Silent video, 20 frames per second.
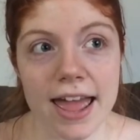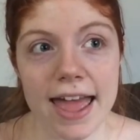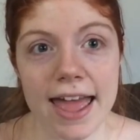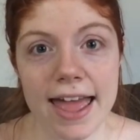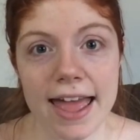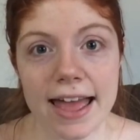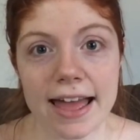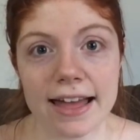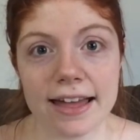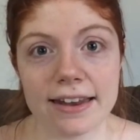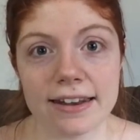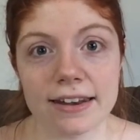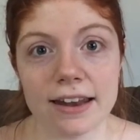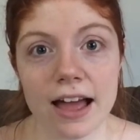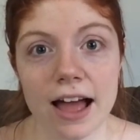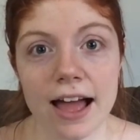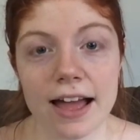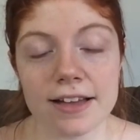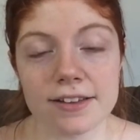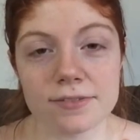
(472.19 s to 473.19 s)
and
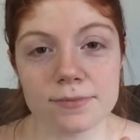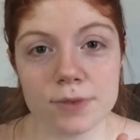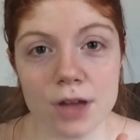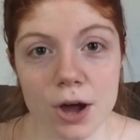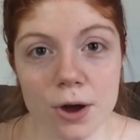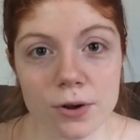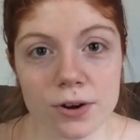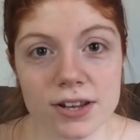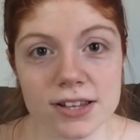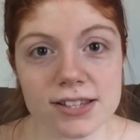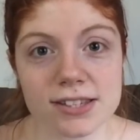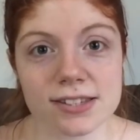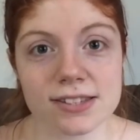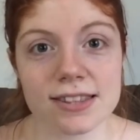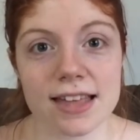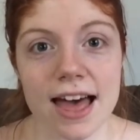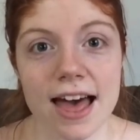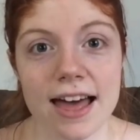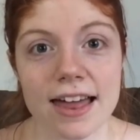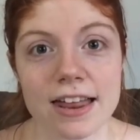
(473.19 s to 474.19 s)
I noticed
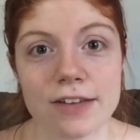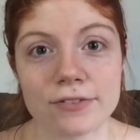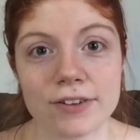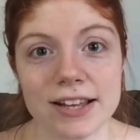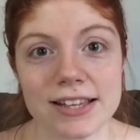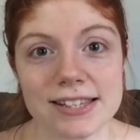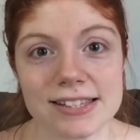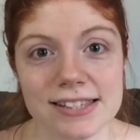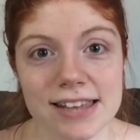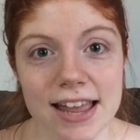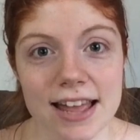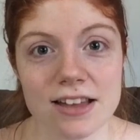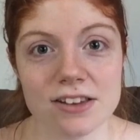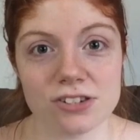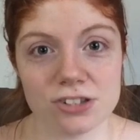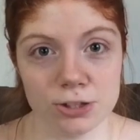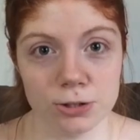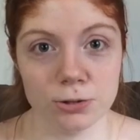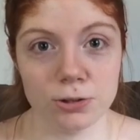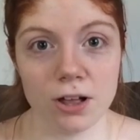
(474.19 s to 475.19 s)
that if I
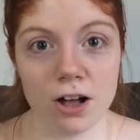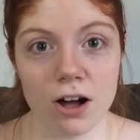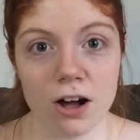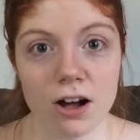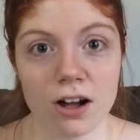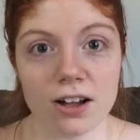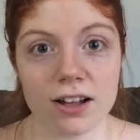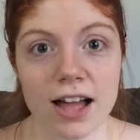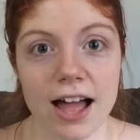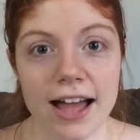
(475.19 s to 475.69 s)
stand too long,